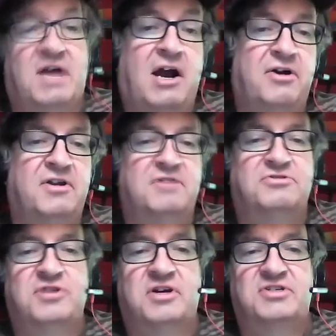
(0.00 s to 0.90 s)
are an
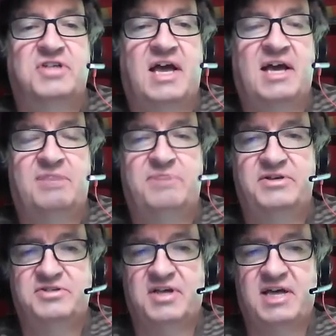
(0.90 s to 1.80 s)
introduction to
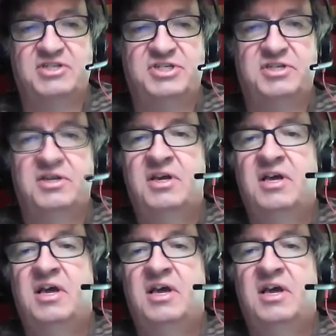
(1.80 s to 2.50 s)
occupational hygiene.